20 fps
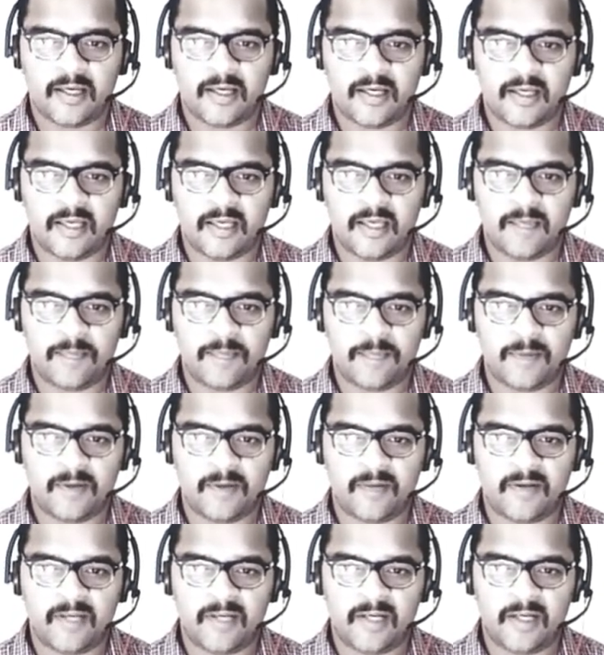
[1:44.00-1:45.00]
e
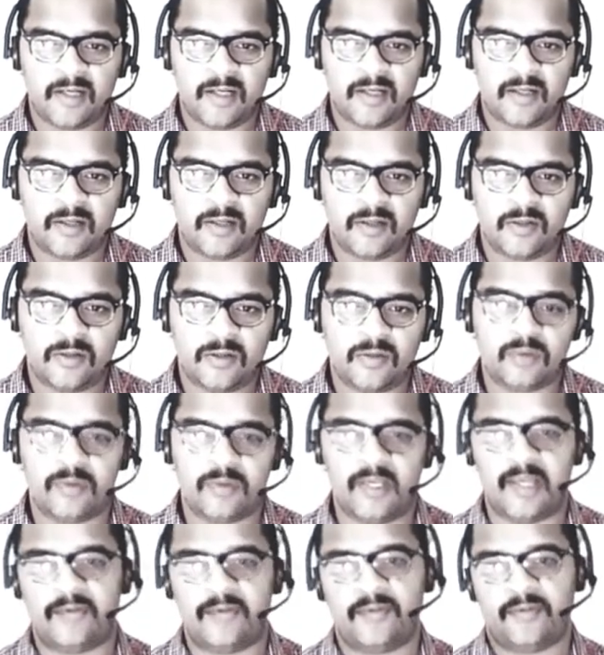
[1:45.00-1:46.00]
power
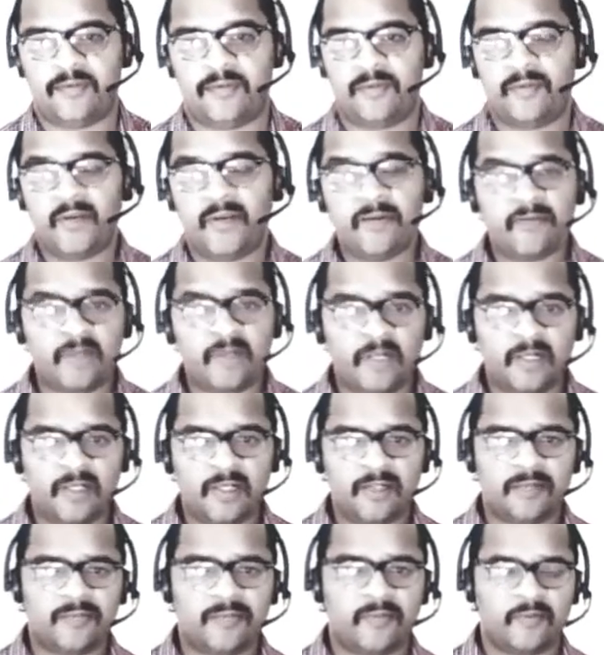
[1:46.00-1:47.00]
2s. When will
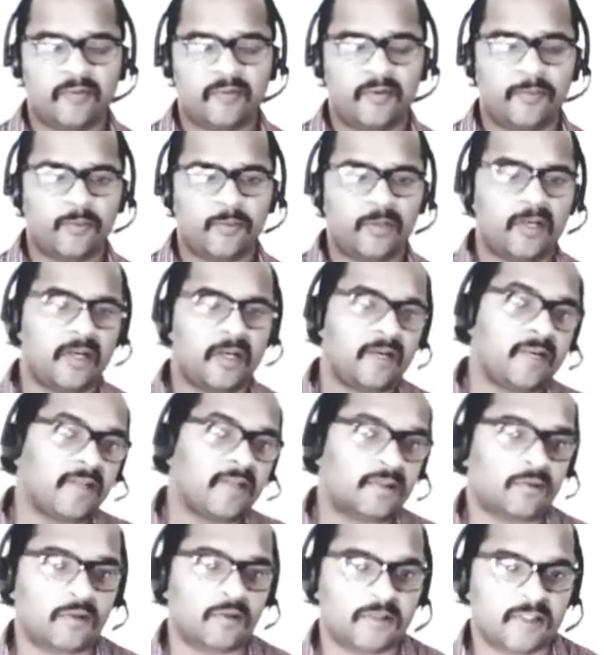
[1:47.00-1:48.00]
this, we'll put a
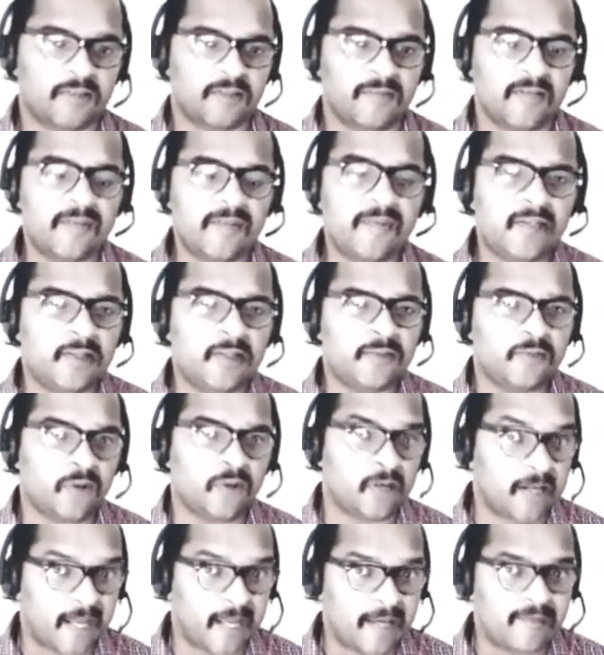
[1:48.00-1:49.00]
reverse question. When will this
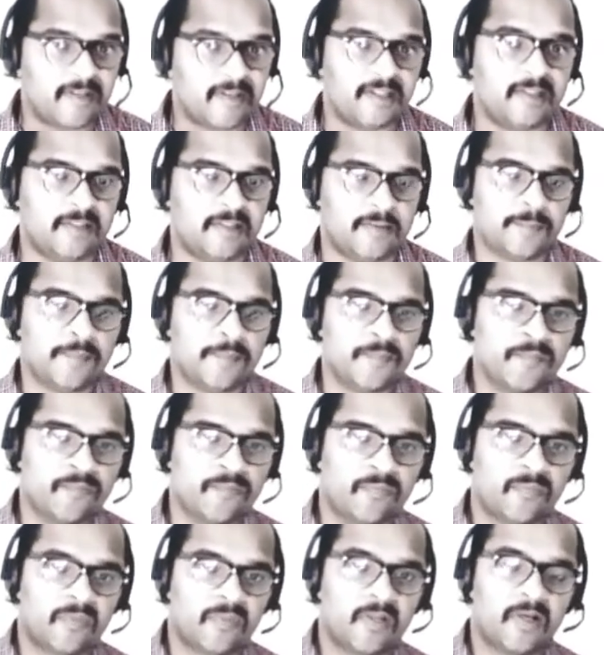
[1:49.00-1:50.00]
fellow diverge?
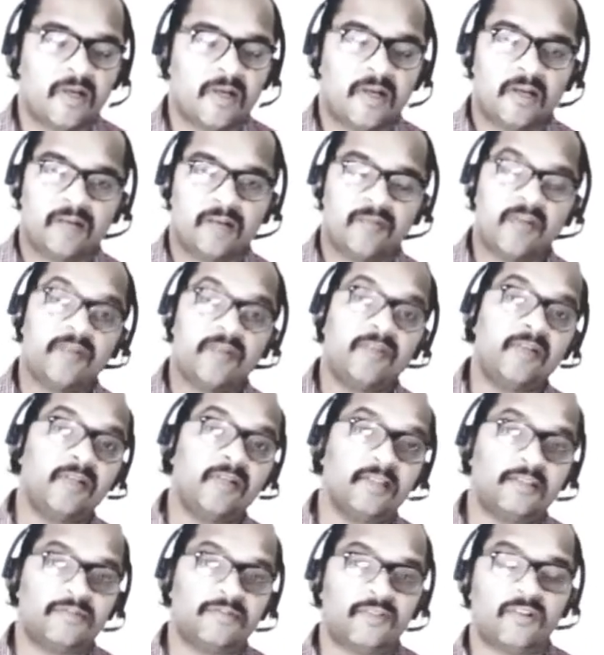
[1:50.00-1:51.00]
When will
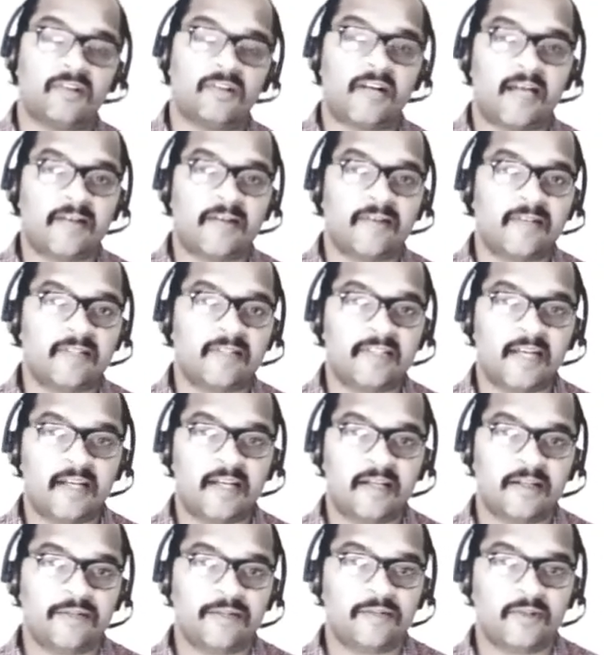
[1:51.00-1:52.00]
this fellow diverge here?
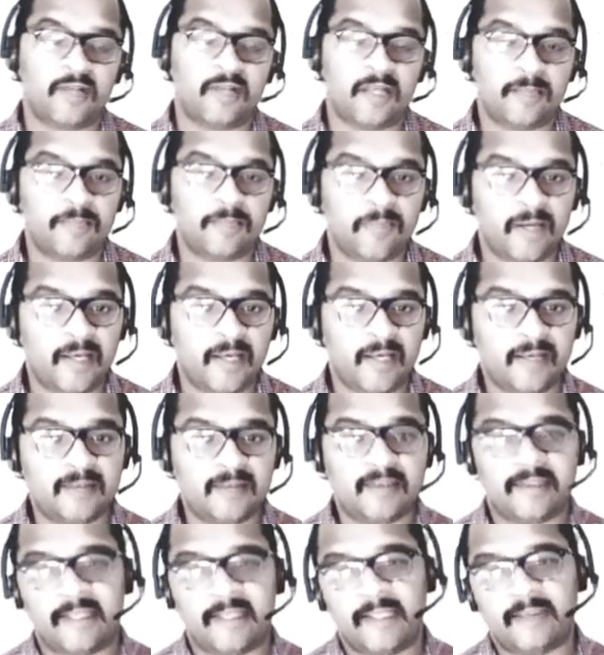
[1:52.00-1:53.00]
If you
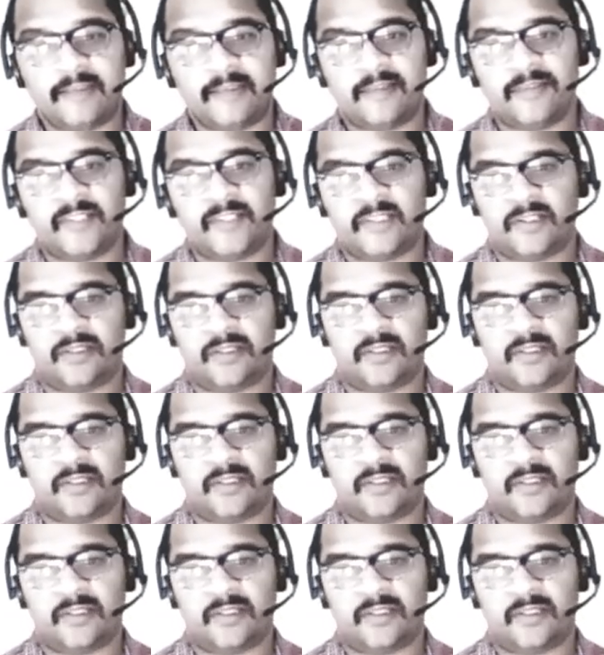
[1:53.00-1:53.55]
replace s with,